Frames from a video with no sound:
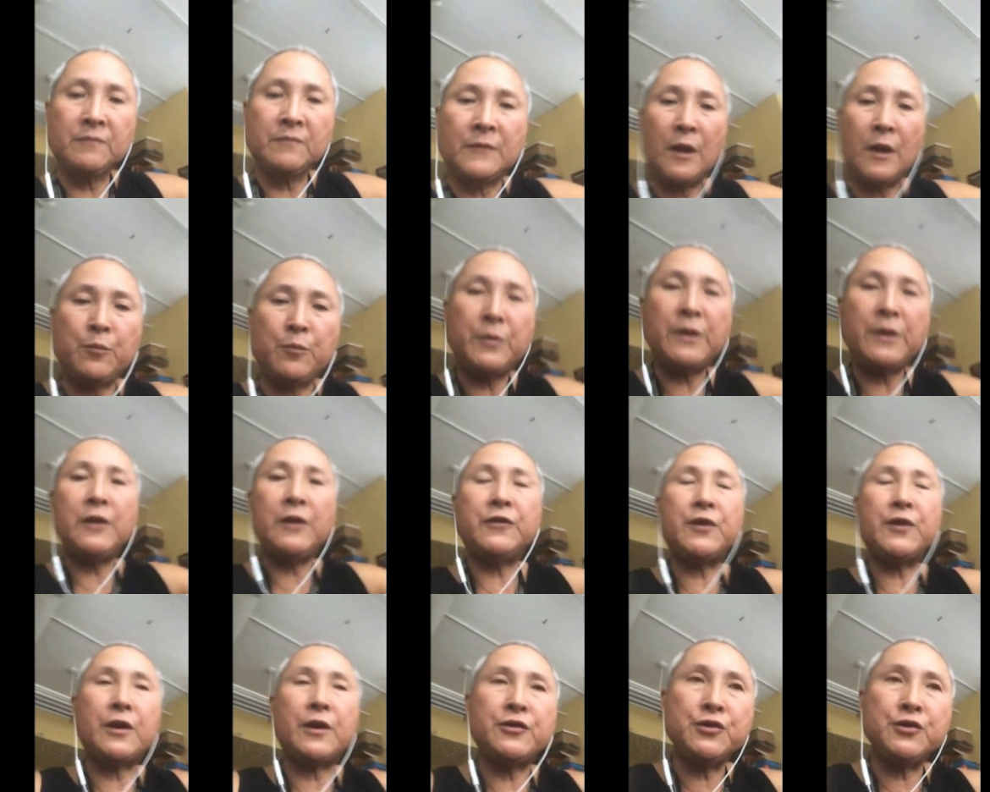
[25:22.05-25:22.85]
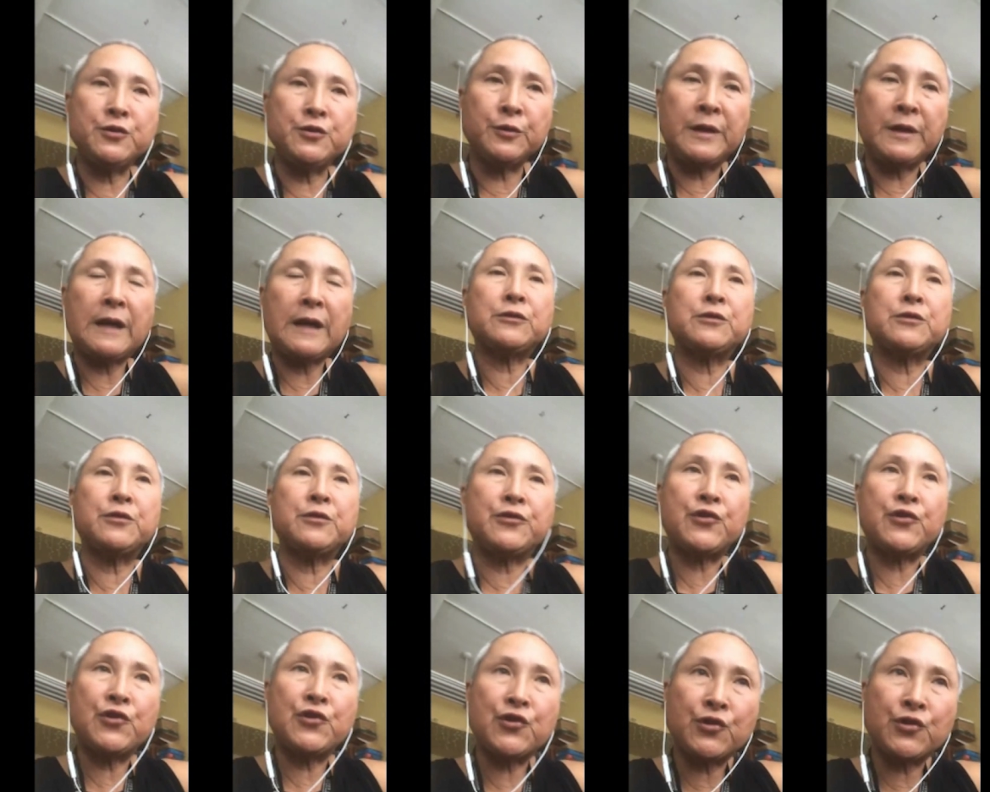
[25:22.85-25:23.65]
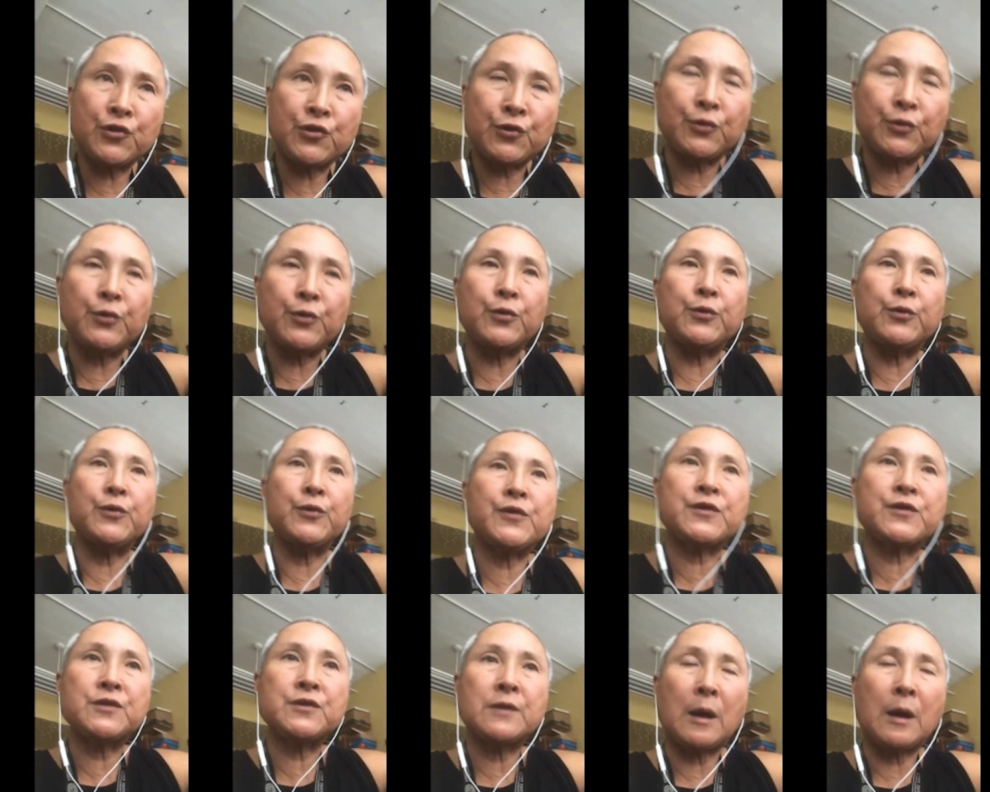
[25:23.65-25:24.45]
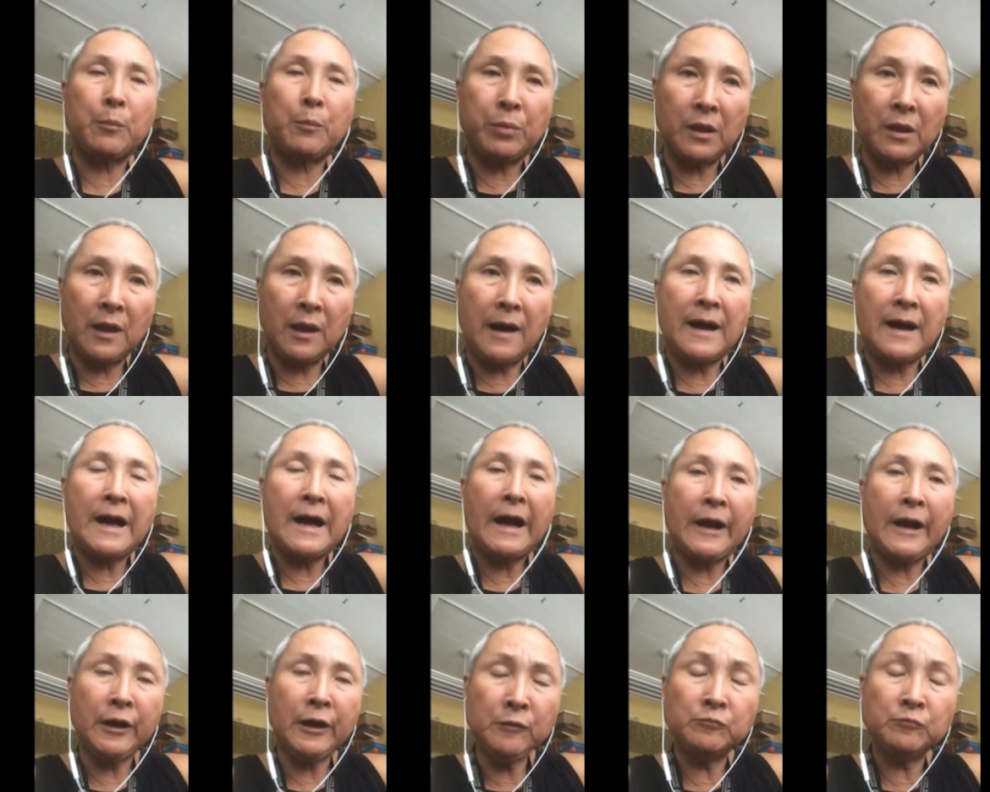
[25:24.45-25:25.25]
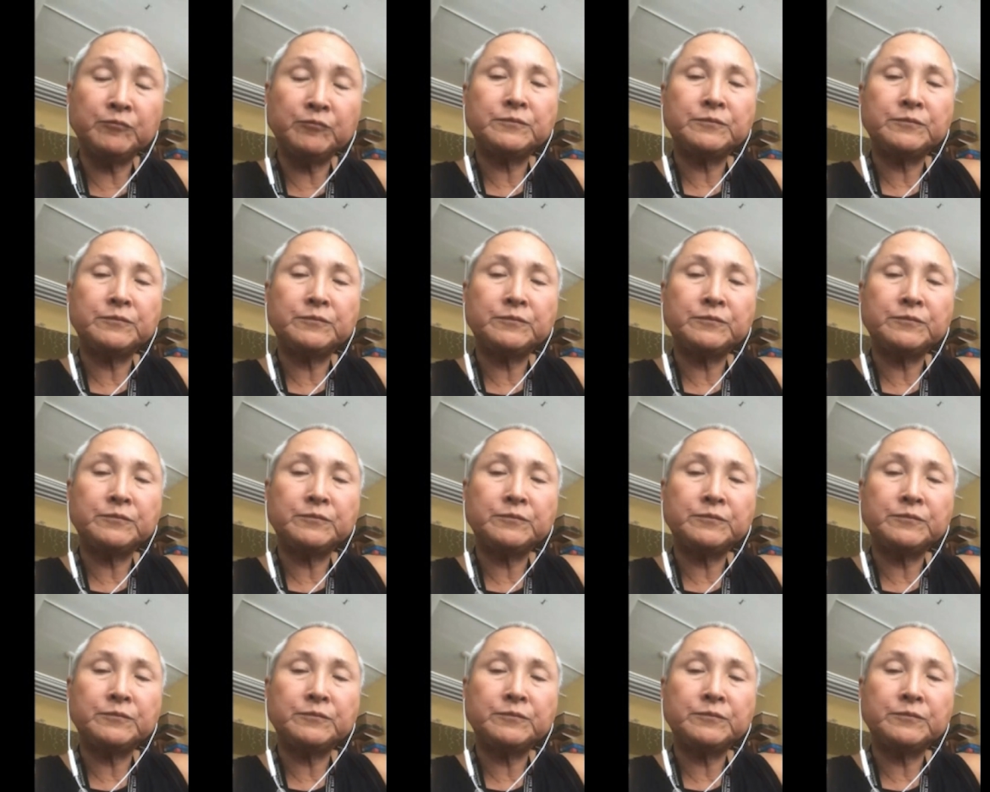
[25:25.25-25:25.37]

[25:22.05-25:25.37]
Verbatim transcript: It means you get to choose to apply